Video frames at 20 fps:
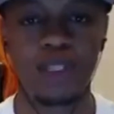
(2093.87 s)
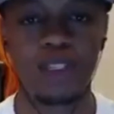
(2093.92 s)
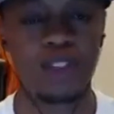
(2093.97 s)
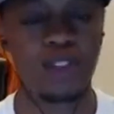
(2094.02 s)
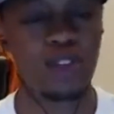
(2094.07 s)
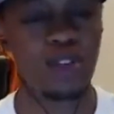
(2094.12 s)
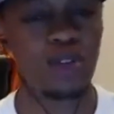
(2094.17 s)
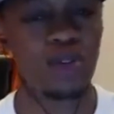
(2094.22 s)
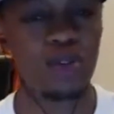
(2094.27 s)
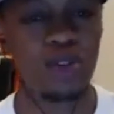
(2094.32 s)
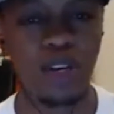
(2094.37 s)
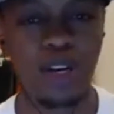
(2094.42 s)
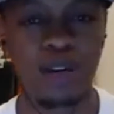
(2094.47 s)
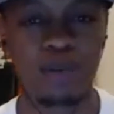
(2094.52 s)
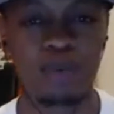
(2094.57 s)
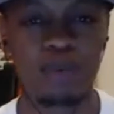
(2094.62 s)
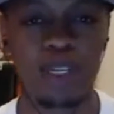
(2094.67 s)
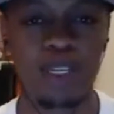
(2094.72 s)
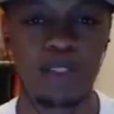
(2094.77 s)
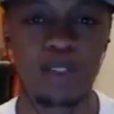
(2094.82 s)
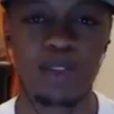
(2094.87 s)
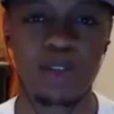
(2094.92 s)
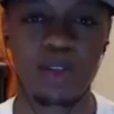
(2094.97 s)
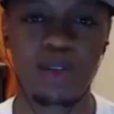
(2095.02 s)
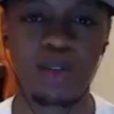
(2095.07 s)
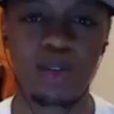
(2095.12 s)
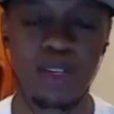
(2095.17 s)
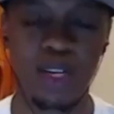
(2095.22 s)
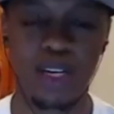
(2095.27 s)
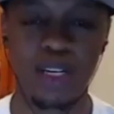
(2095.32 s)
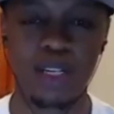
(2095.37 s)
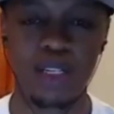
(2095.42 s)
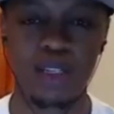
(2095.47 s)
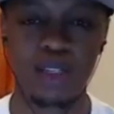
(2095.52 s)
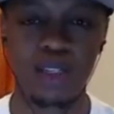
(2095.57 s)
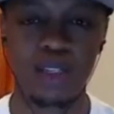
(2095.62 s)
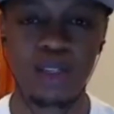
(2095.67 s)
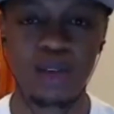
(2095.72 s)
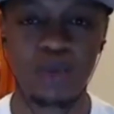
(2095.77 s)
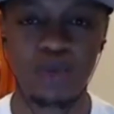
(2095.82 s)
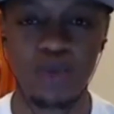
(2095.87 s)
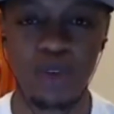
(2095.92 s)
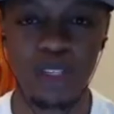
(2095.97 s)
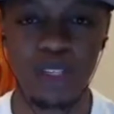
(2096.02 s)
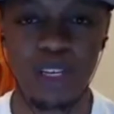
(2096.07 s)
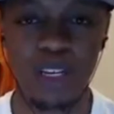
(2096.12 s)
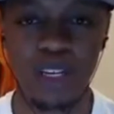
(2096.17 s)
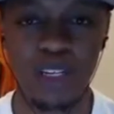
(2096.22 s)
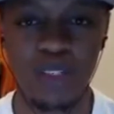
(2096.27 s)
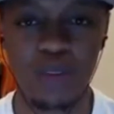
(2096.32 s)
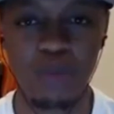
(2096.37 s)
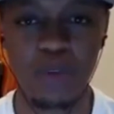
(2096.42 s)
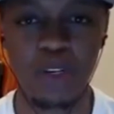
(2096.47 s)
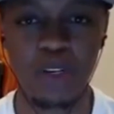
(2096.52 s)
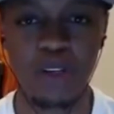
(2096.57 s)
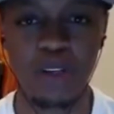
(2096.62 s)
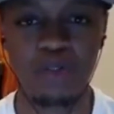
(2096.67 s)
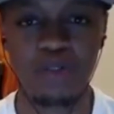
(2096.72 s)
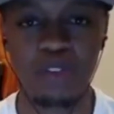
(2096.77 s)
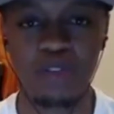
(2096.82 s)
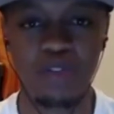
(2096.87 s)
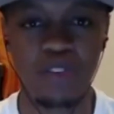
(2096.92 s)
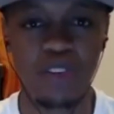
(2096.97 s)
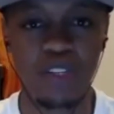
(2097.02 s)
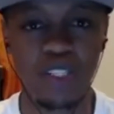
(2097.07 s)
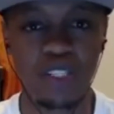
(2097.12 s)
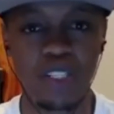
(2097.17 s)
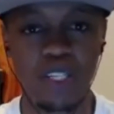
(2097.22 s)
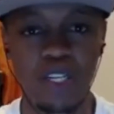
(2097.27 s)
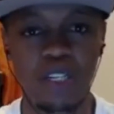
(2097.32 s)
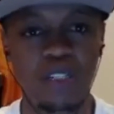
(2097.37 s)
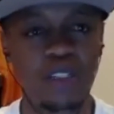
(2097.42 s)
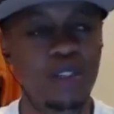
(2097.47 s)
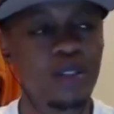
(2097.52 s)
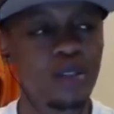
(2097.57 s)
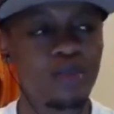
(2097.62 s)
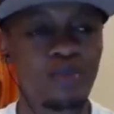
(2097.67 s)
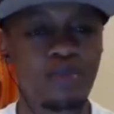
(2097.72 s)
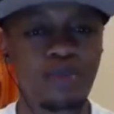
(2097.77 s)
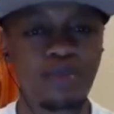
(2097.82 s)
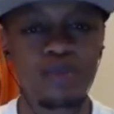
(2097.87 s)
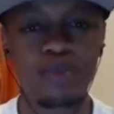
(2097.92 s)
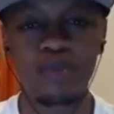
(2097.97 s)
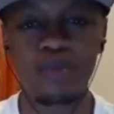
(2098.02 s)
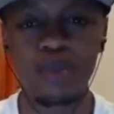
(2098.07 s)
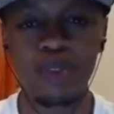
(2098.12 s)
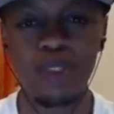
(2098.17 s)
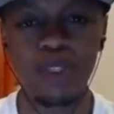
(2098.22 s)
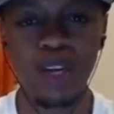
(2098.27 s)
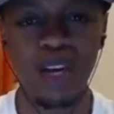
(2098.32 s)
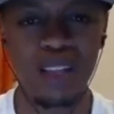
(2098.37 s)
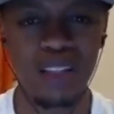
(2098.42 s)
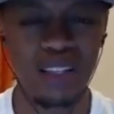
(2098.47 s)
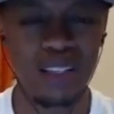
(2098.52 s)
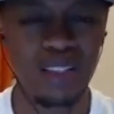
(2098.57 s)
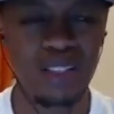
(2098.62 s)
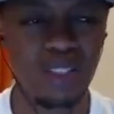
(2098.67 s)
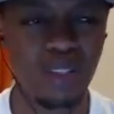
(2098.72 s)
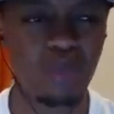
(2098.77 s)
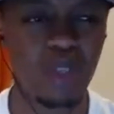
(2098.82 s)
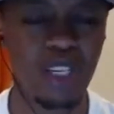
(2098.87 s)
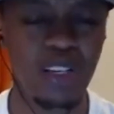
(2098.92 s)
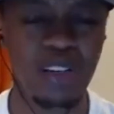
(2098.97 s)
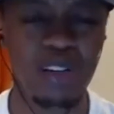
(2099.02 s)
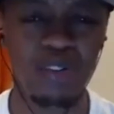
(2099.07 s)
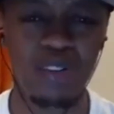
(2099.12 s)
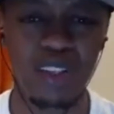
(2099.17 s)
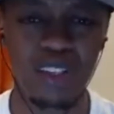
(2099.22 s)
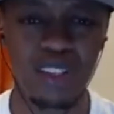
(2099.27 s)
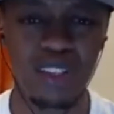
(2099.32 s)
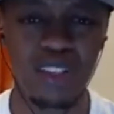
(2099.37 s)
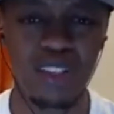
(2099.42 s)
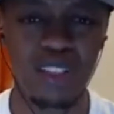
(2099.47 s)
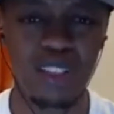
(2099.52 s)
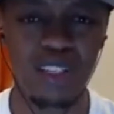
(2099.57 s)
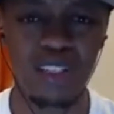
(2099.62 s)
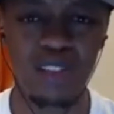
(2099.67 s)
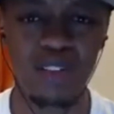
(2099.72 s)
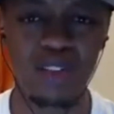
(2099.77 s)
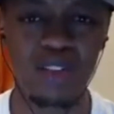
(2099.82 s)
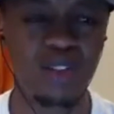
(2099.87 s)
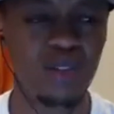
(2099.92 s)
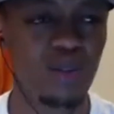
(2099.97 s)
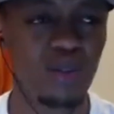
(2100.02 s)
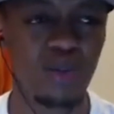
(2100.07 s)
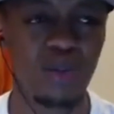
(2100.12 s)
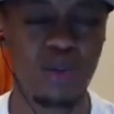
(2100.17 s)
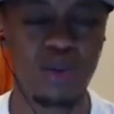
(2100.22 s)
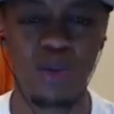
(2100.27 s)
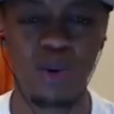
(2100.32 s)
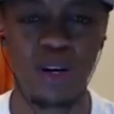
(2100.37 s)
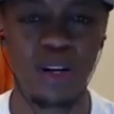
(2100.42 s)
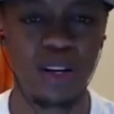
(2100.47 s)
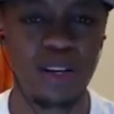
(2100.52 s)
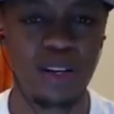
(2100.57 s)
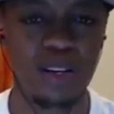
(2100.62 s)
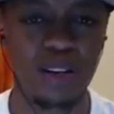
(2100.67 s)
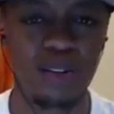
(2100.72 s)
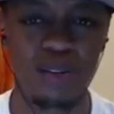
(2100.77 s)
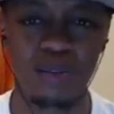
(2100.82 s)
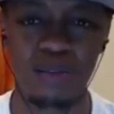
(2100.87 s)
It's so sad, man. It's so sad because he really hasn't been given a fair shake. I think he should be given at least 20,